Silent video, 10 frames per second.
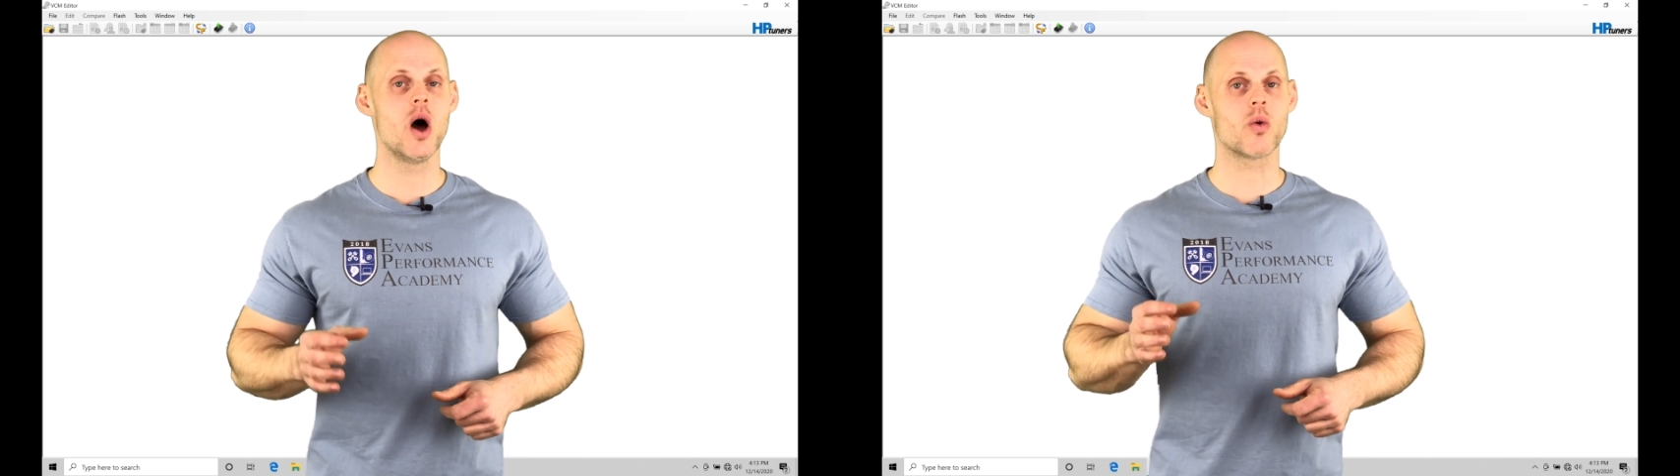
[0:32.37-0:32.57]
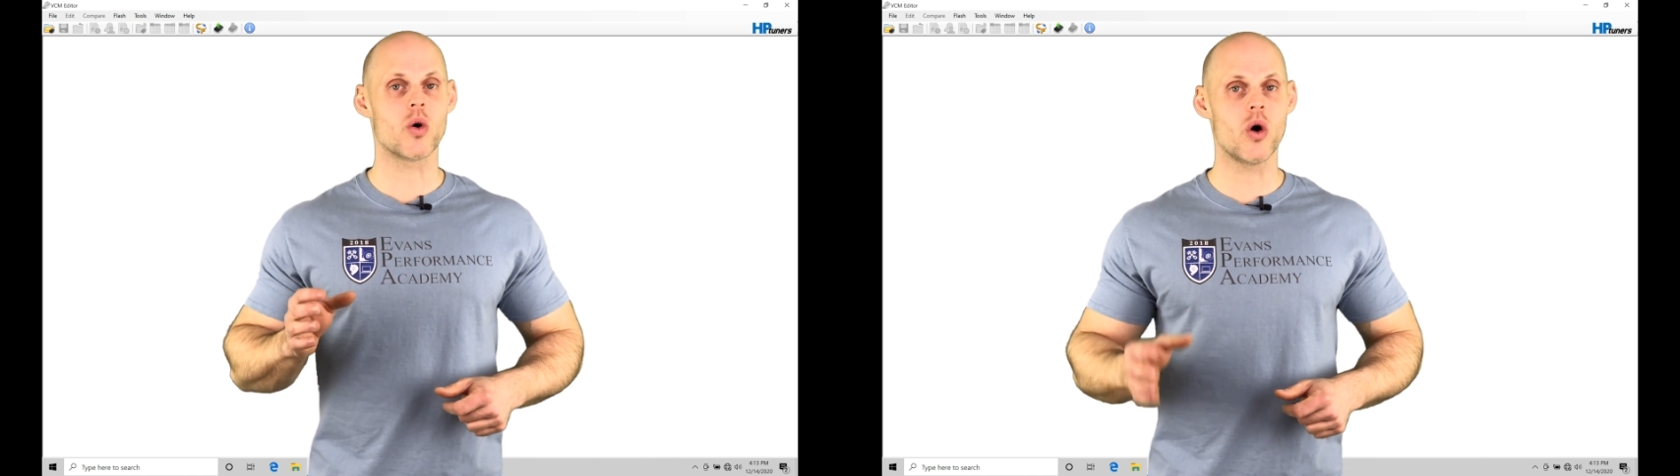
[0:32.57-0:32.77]

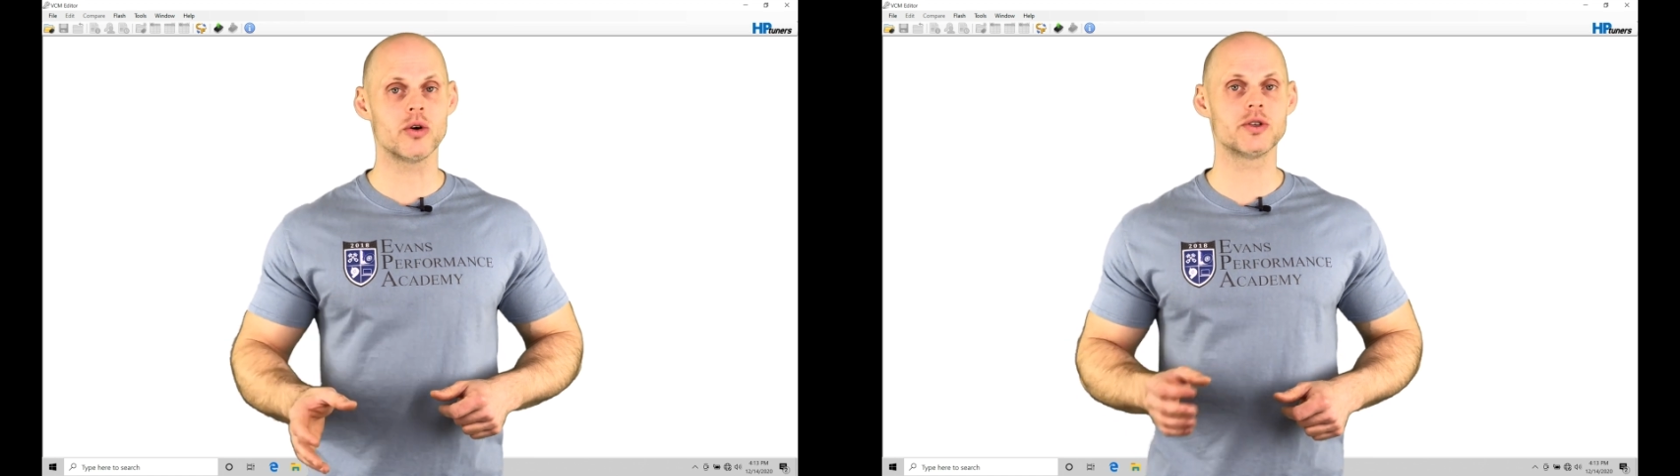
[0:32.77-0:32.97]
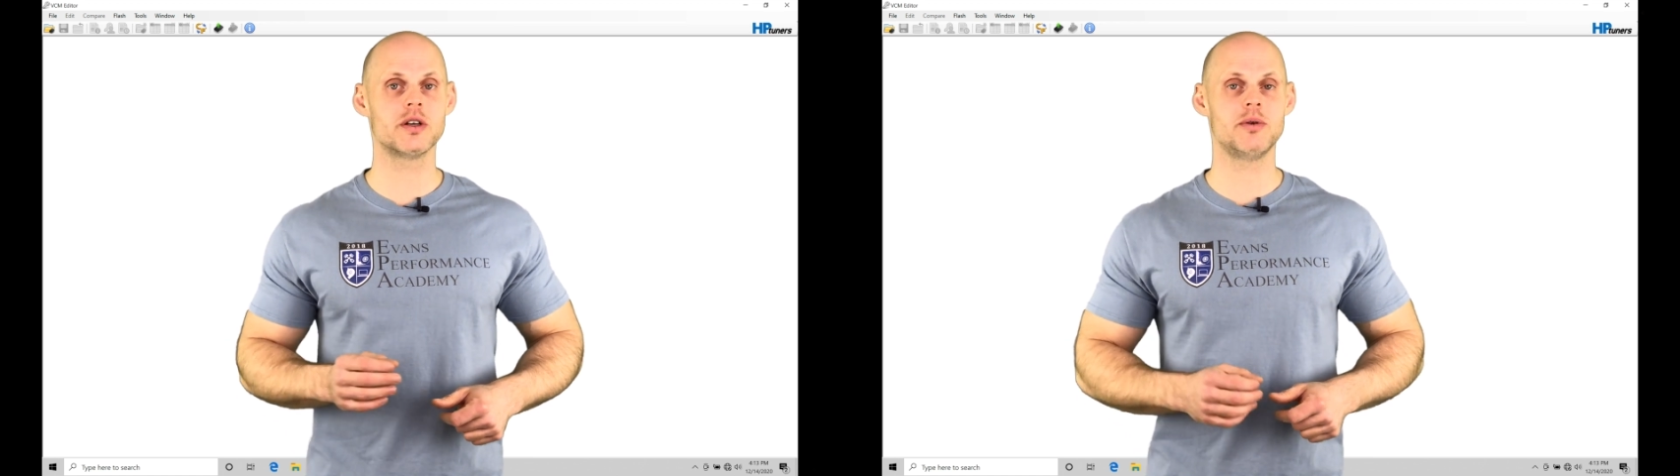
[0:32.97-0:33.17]
We're
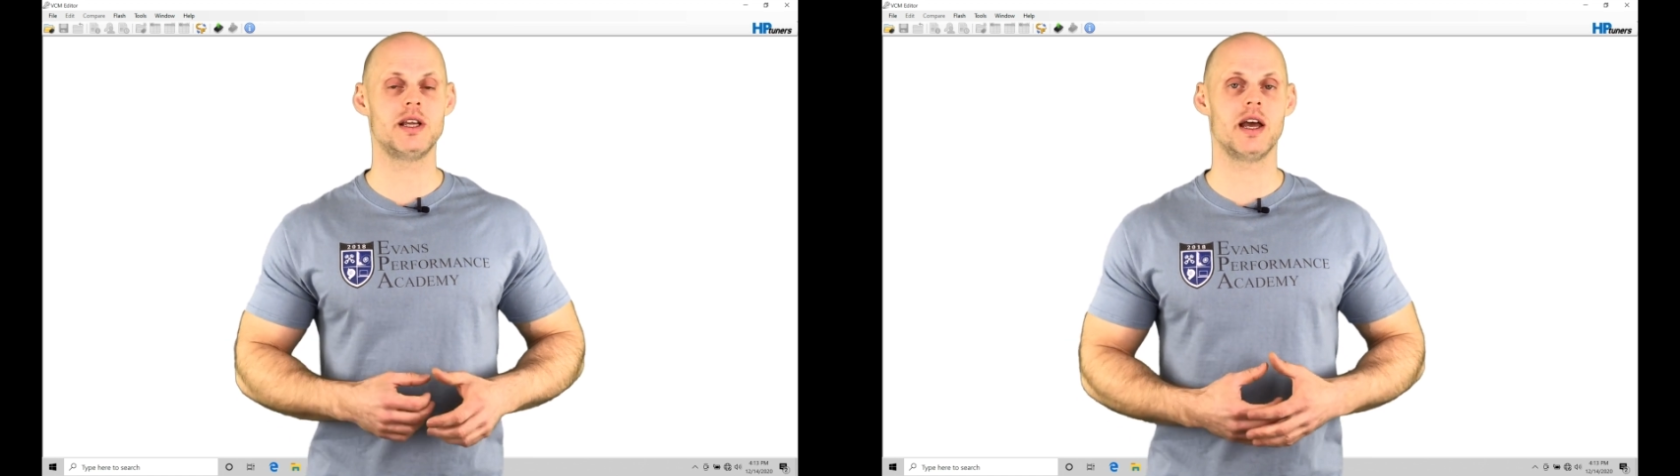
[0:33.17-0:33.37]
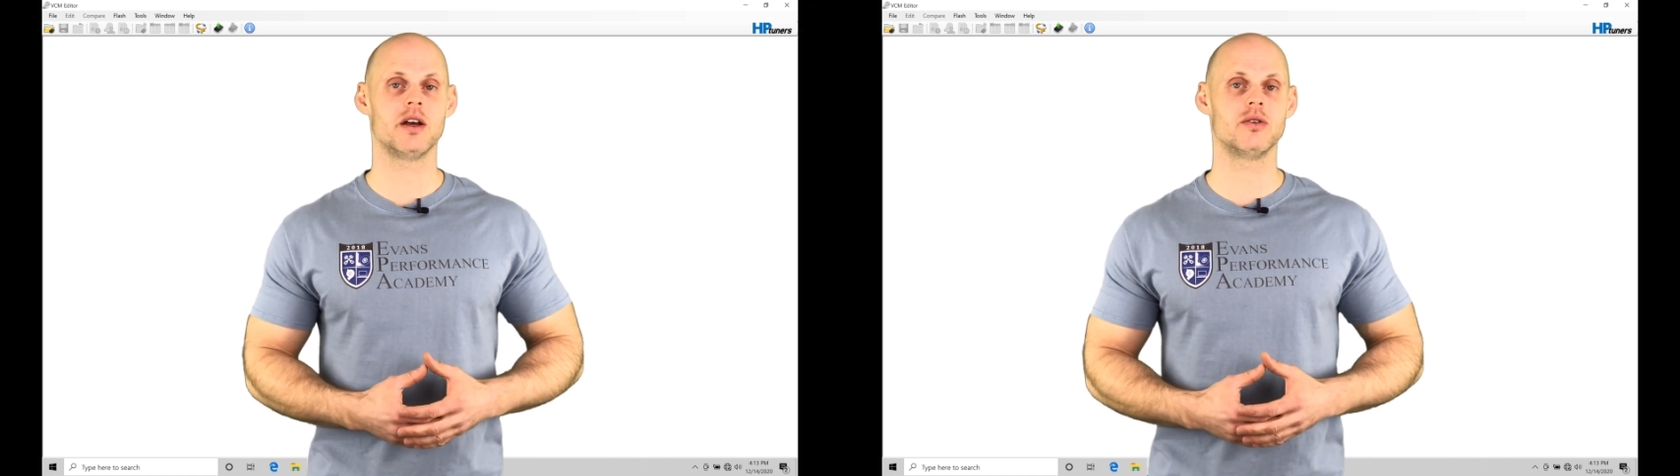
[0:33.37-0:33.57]
also going to be
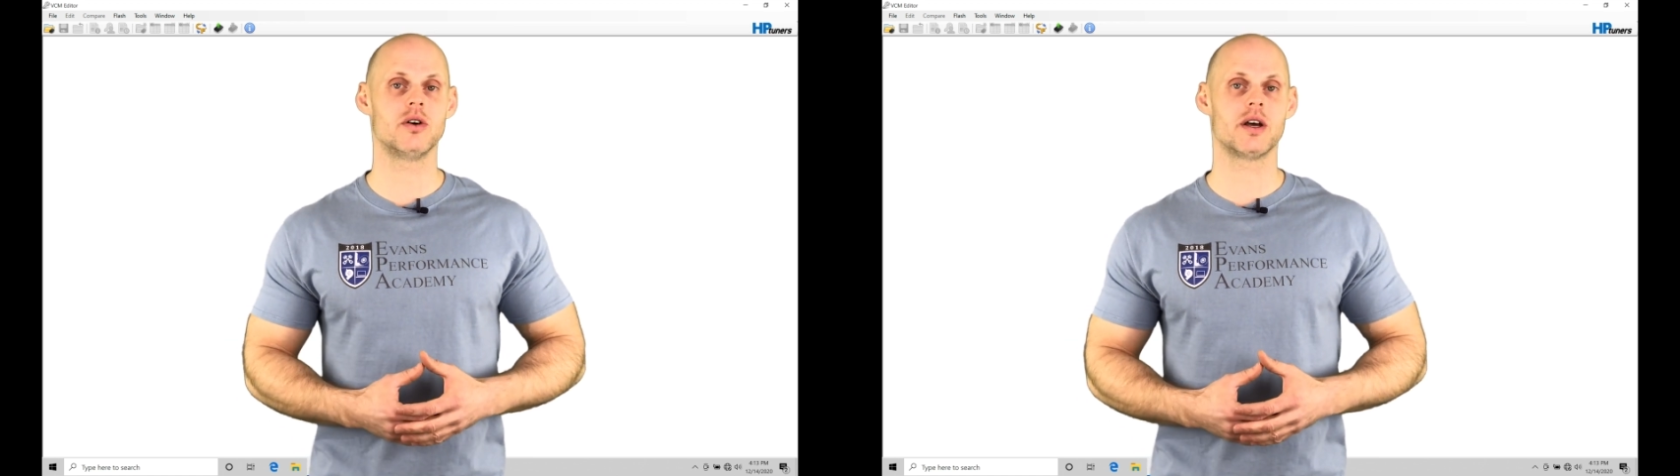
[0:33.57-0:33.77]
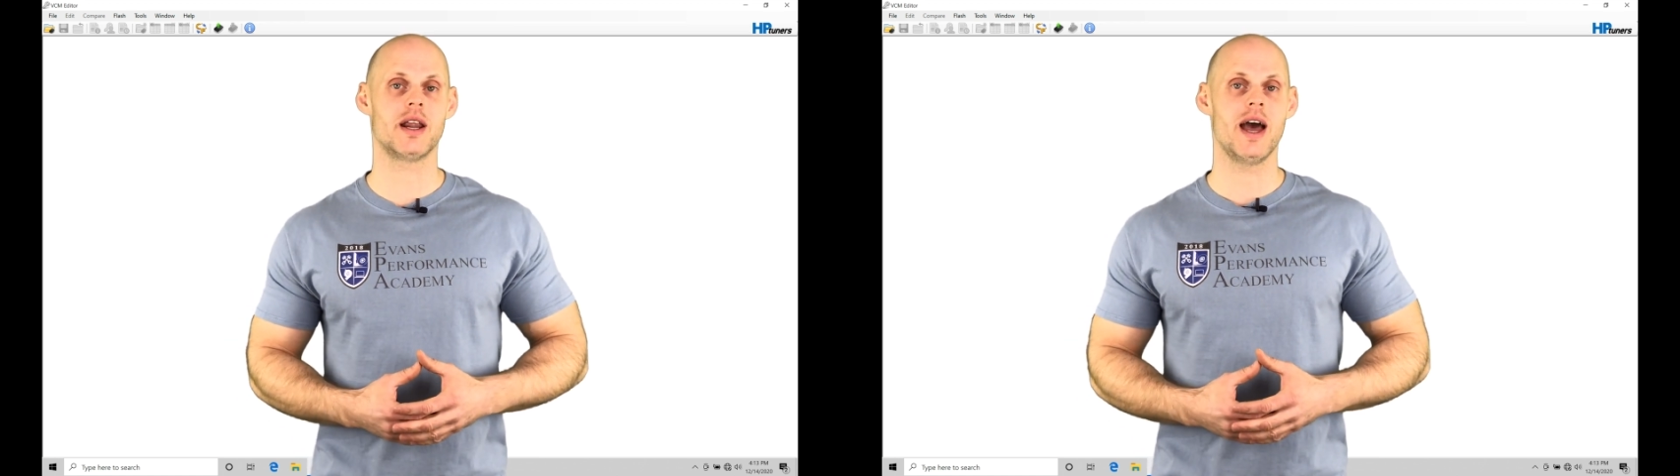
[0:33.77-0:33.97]
taking a
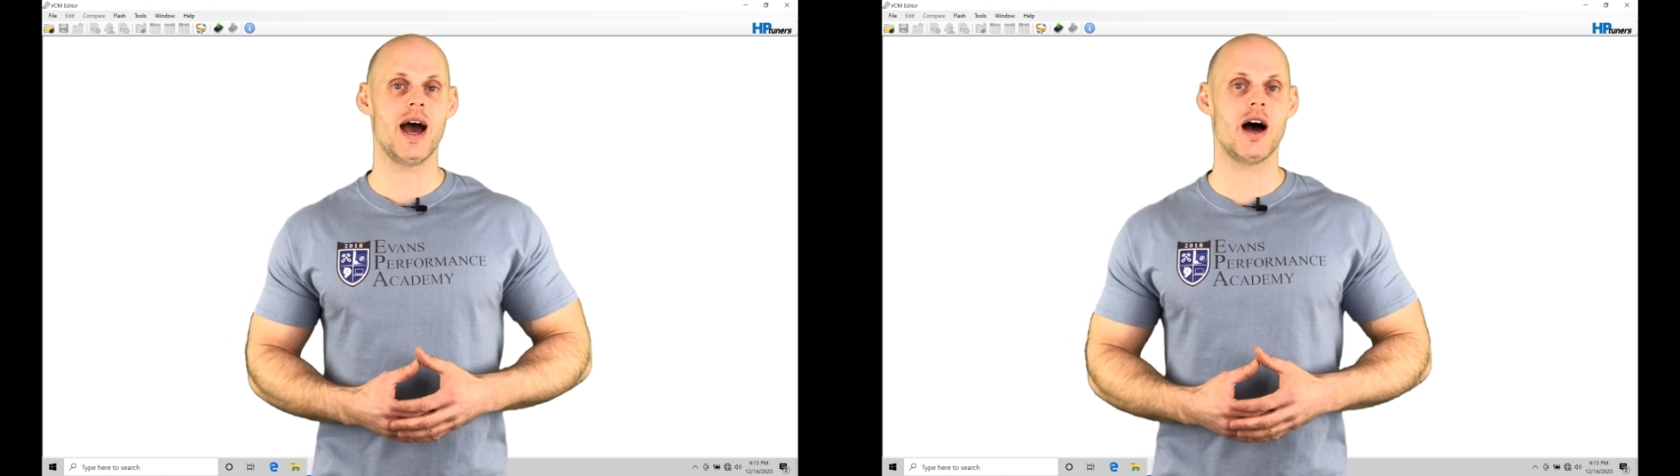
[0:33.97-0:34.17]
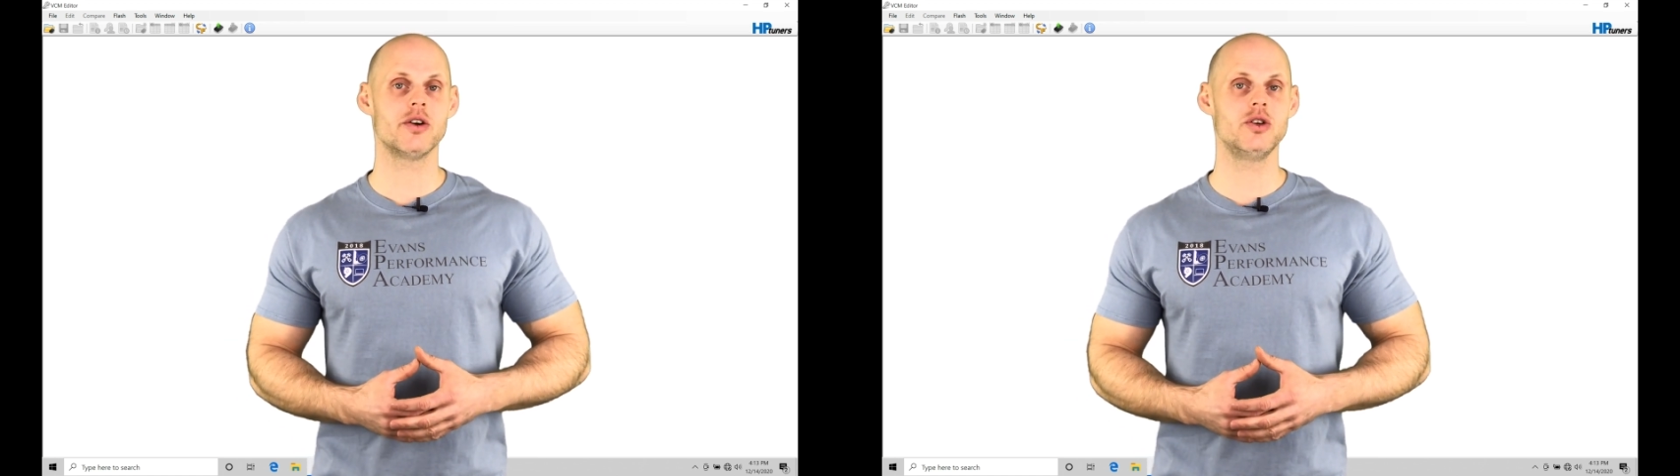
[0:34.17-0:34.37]
look at
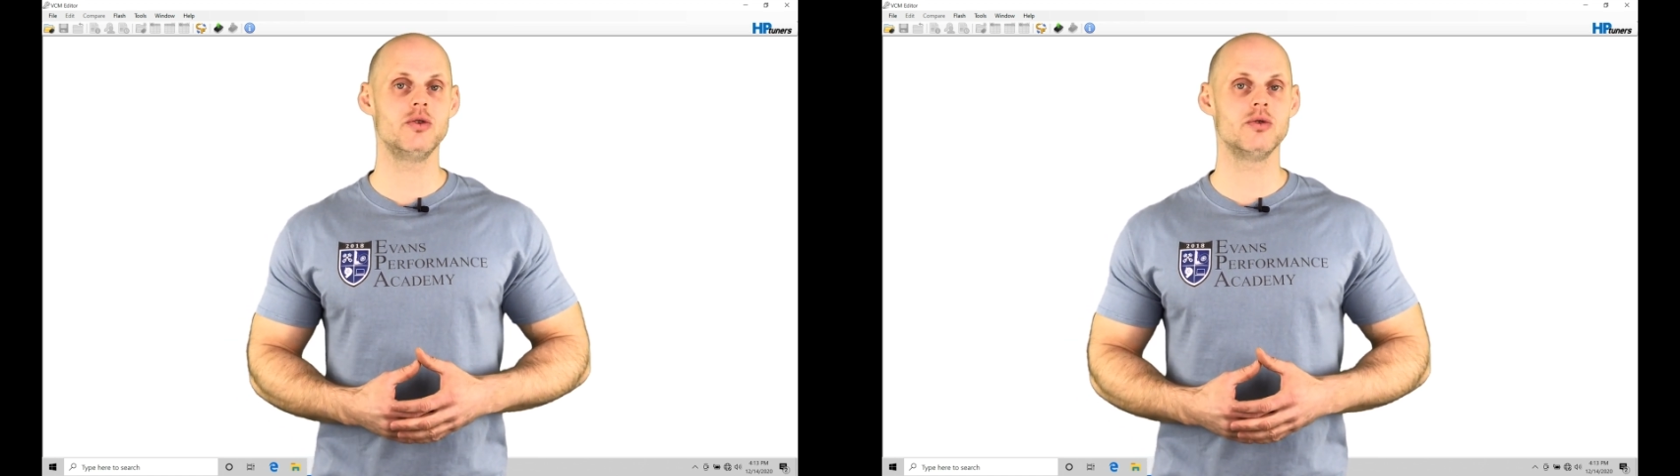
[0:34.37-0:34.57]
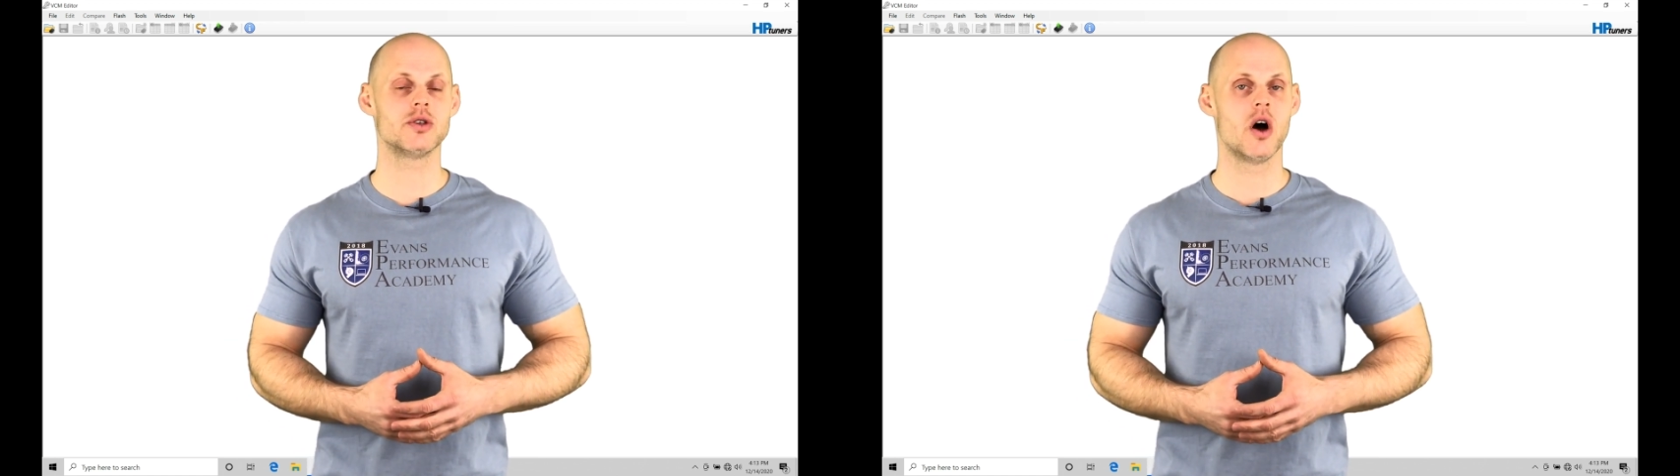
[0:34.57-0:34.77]
how to
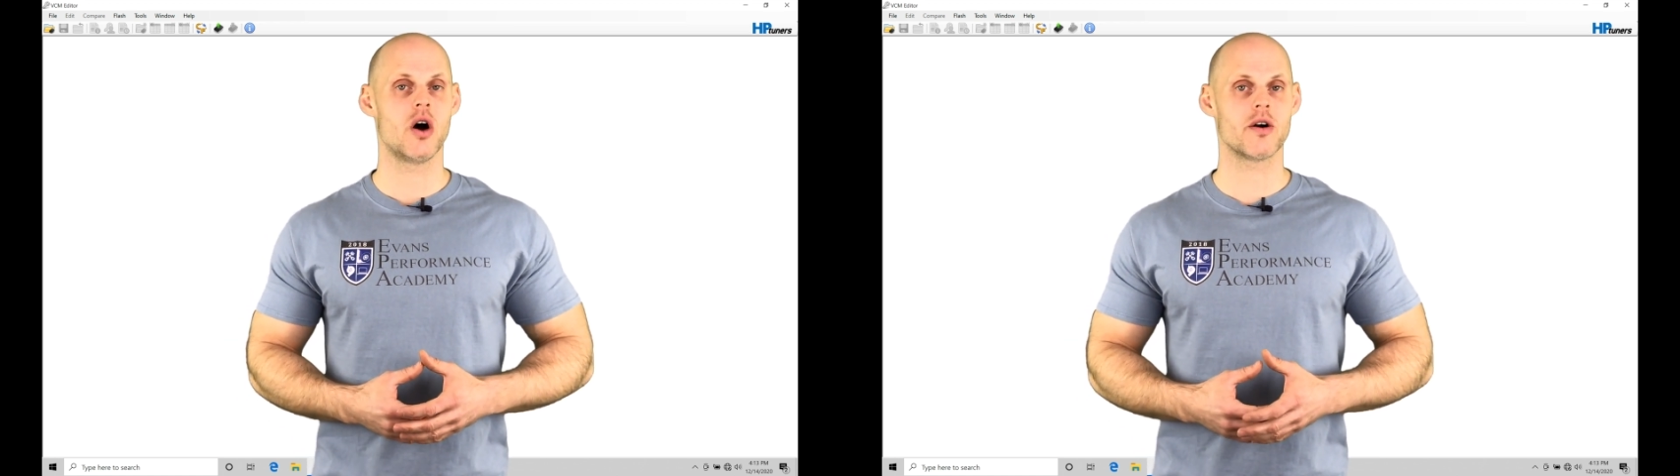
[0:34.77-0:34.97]
use